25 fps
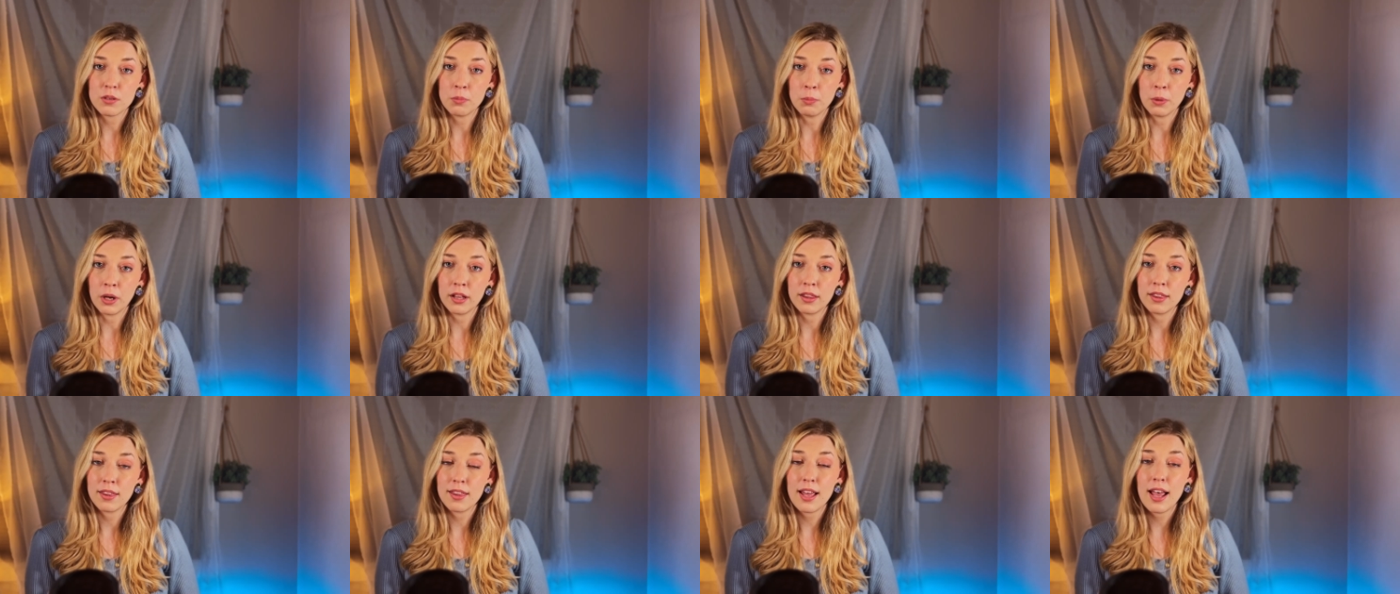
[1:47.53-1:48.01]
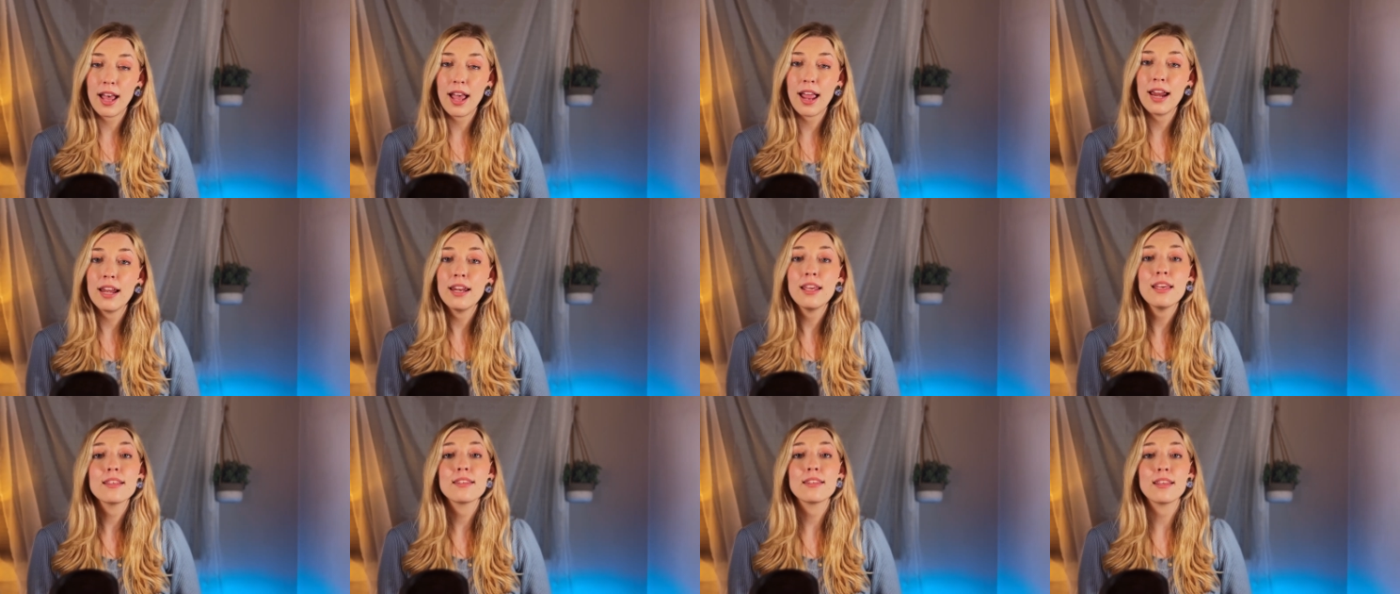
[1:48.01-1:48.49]
month,
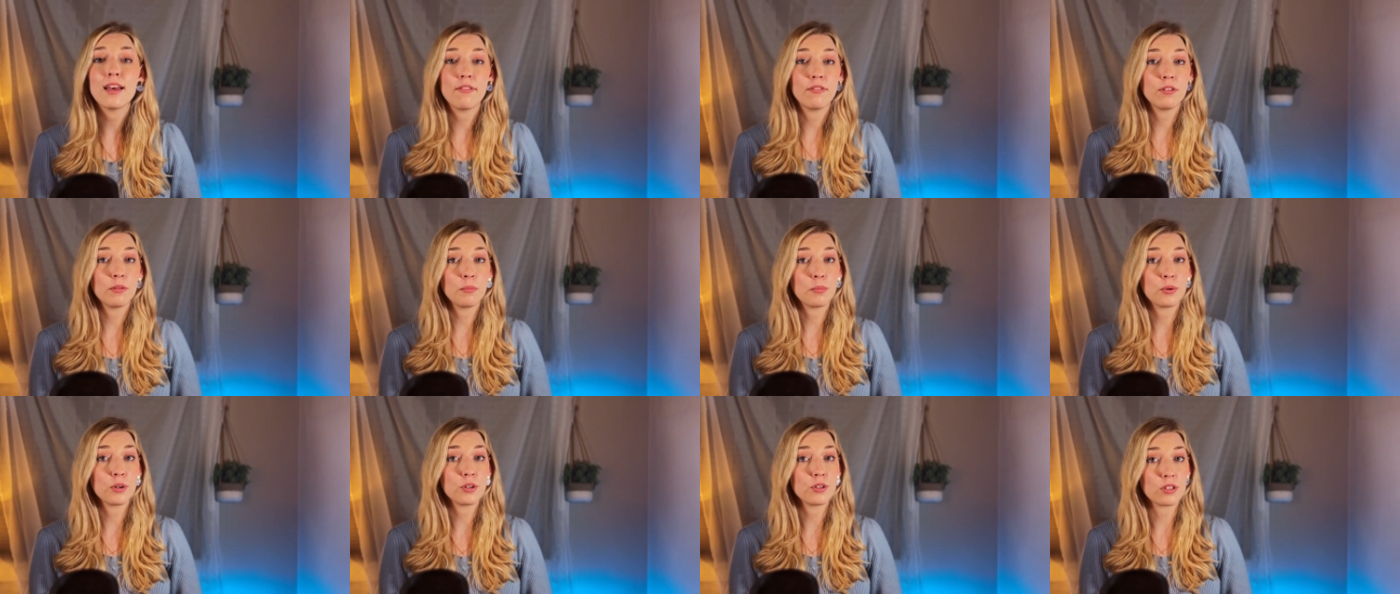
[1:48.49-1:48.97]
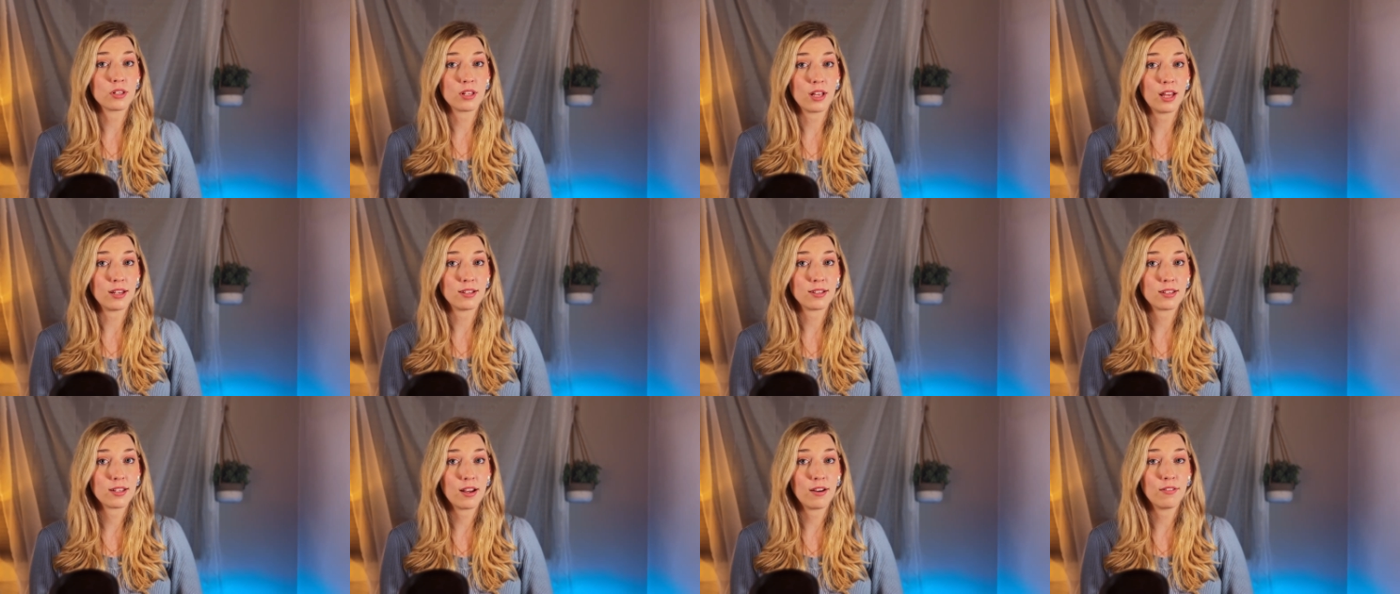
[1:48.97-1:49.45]

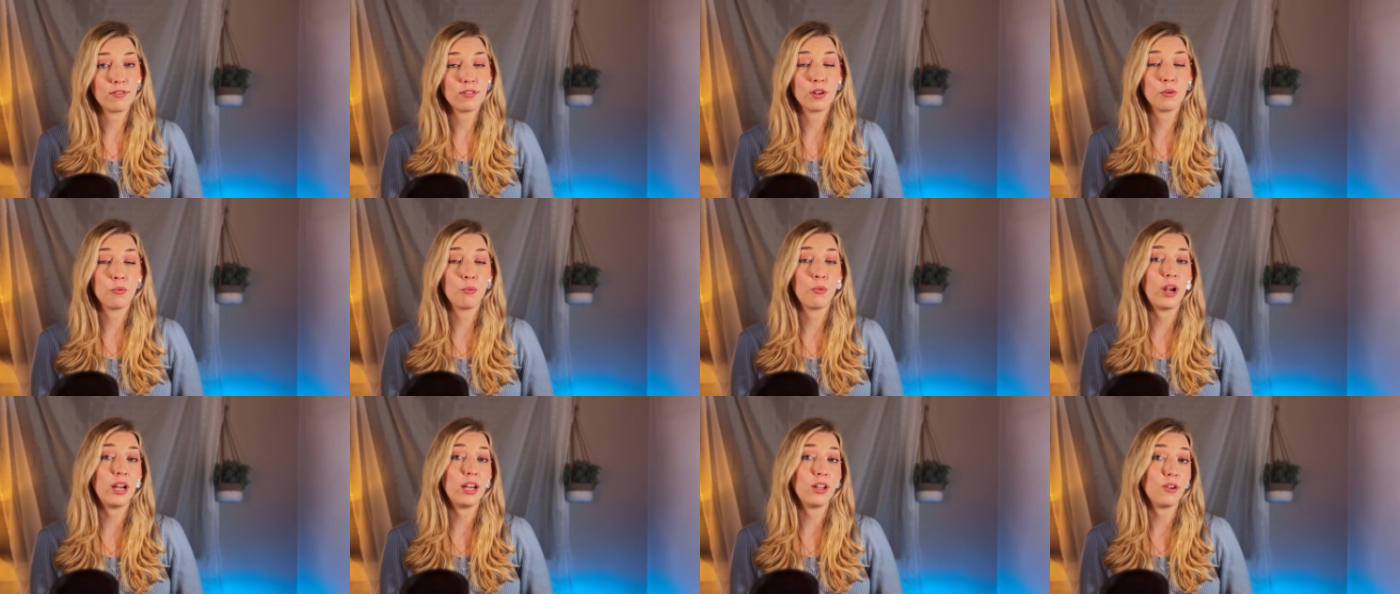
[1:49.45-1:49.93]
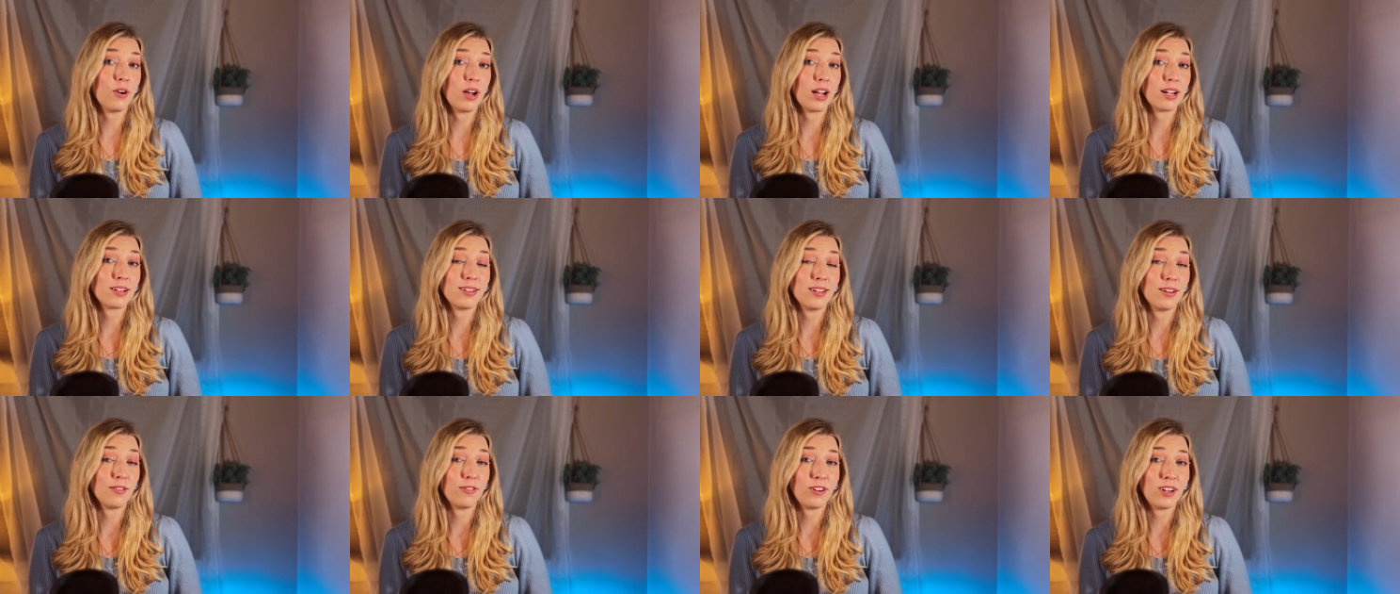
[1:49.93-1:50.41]
87% of the
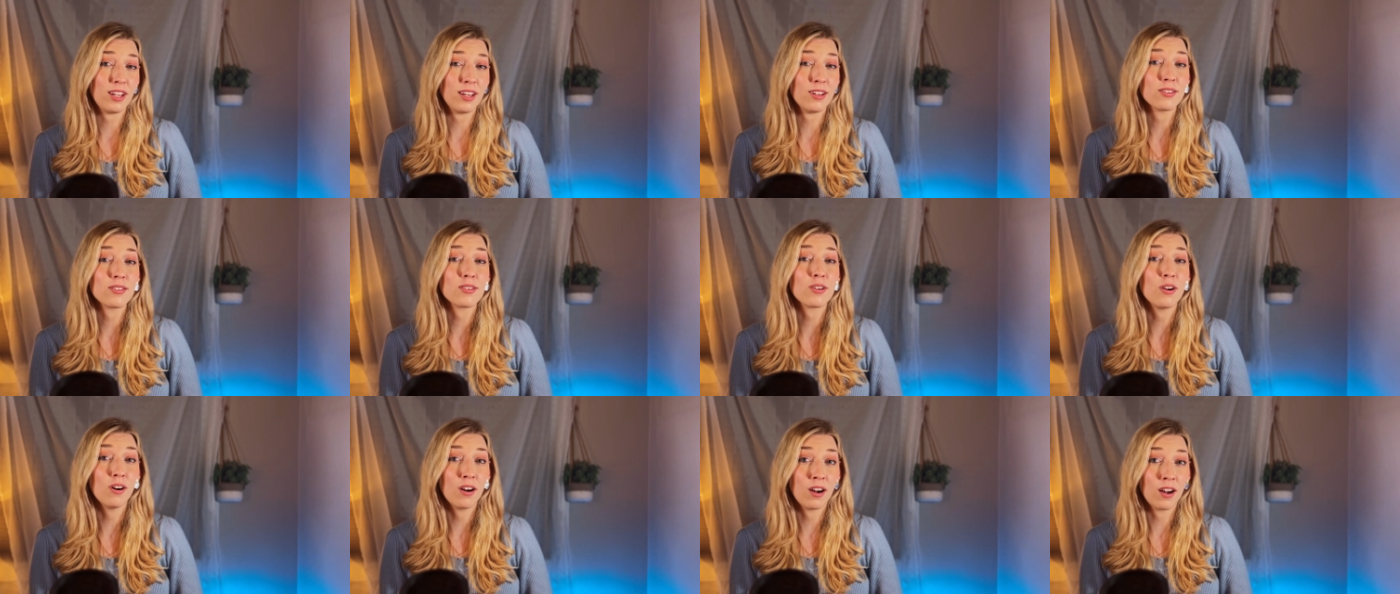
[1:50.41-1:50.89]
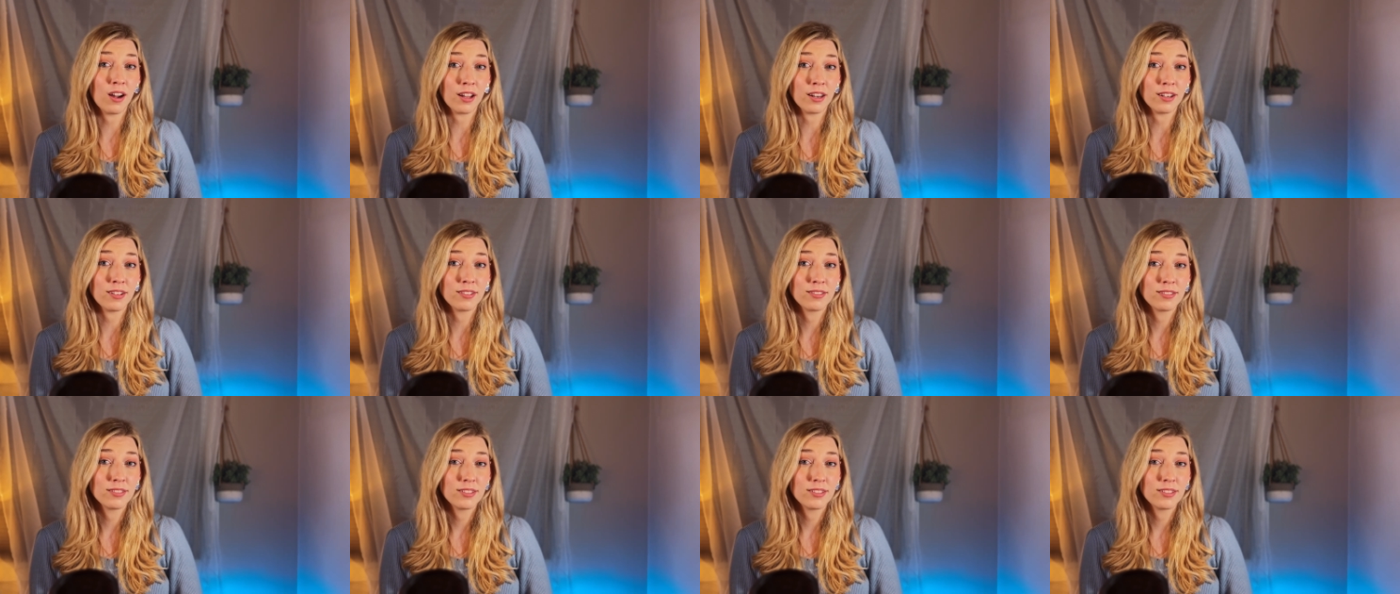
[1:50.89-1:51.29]
radioactivity is gone.